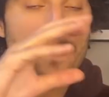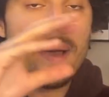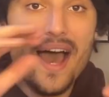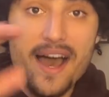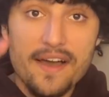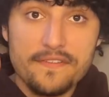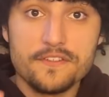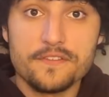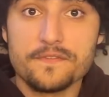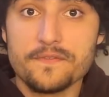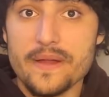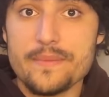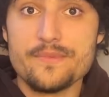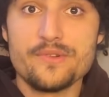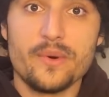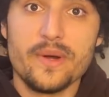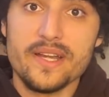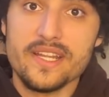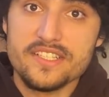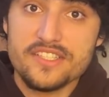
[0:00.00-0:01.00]
after frame
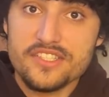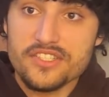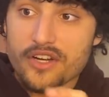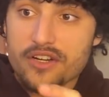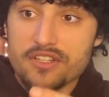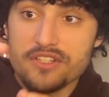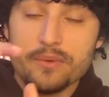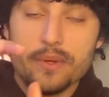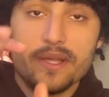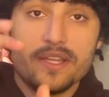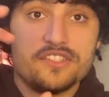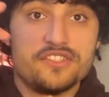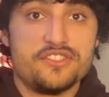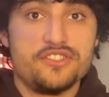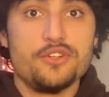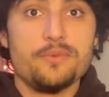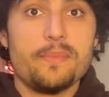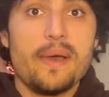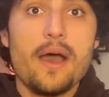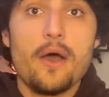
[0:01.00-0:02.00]
20, start doing a
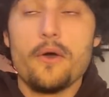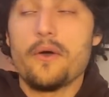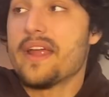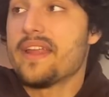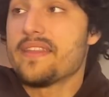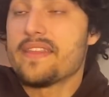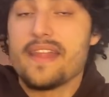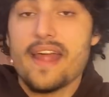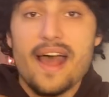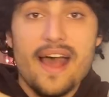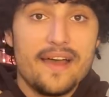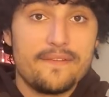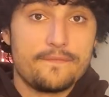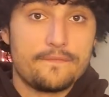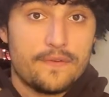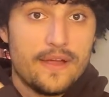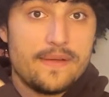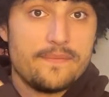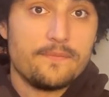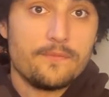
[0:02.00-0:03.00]
zoom out, and then at
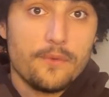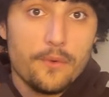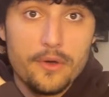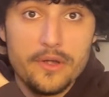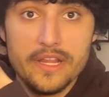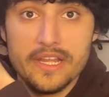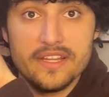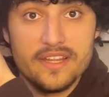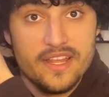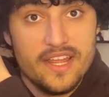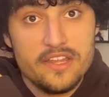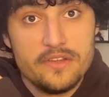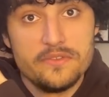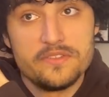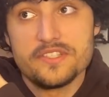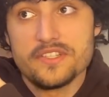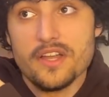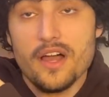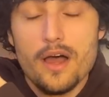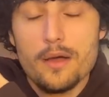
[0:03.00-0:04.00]
frame 40, can you
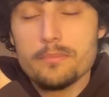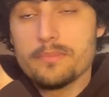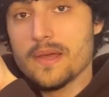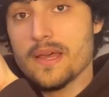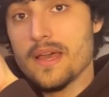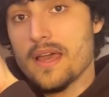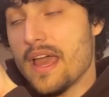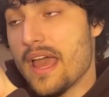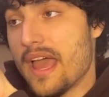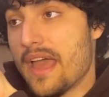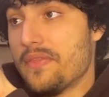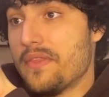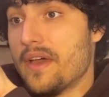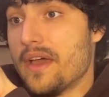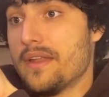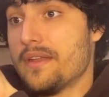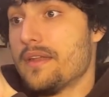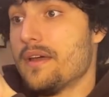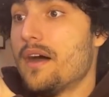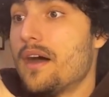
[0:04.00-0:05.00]
stop and
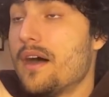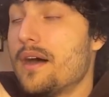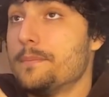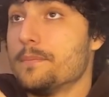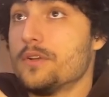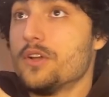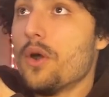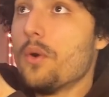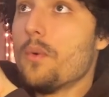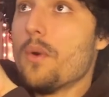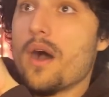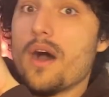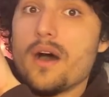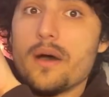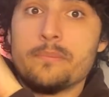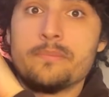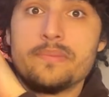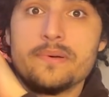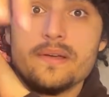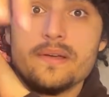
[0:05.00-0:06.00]
then go up